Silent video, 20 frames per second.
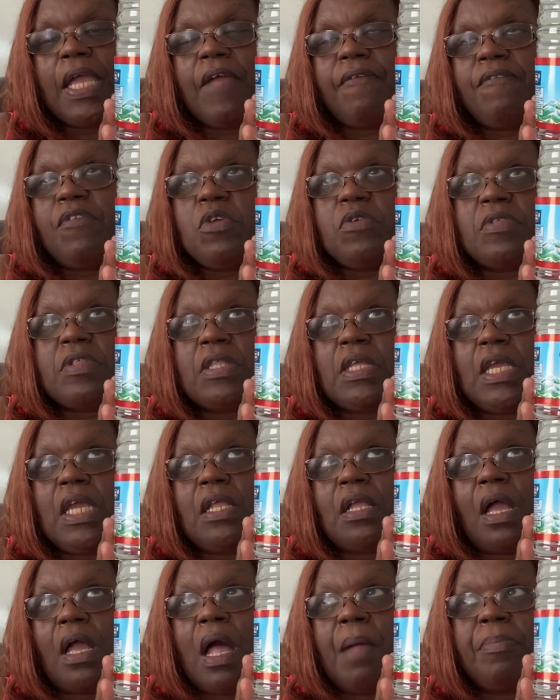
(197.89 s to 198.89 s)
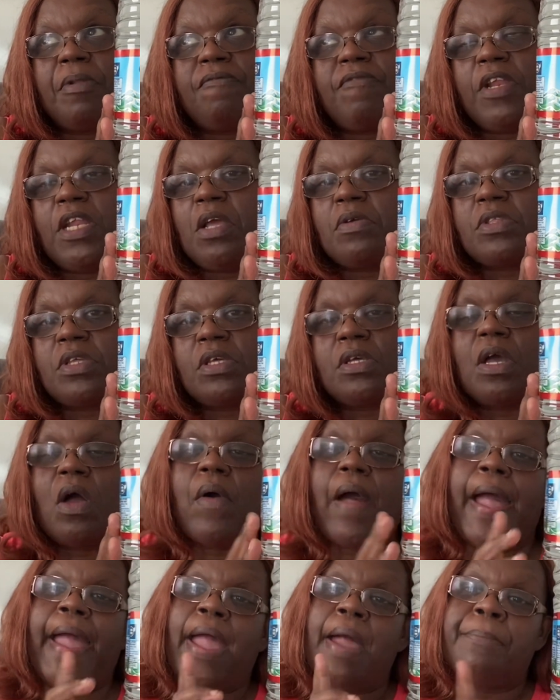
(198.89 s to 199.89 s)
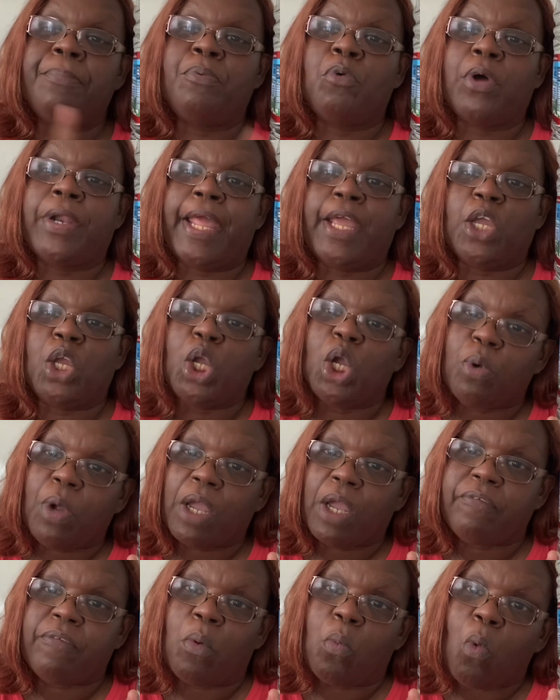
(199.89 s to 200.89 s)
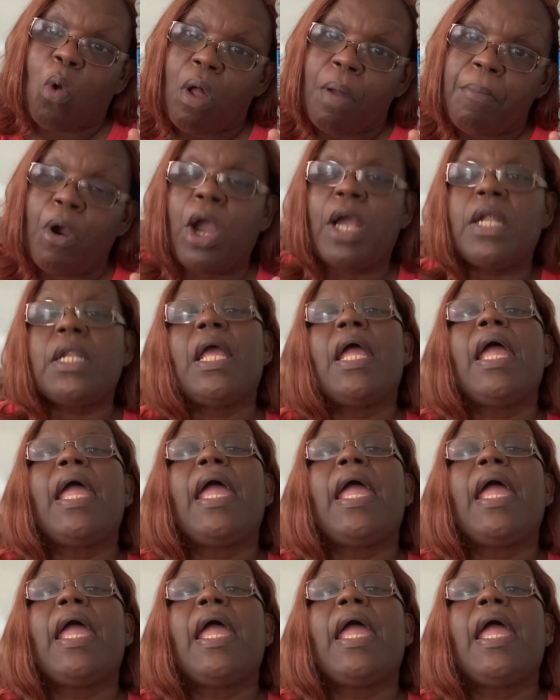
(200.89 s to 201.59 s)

If you've seen a couple of videos ago, I have bought a Keurig from Walmart,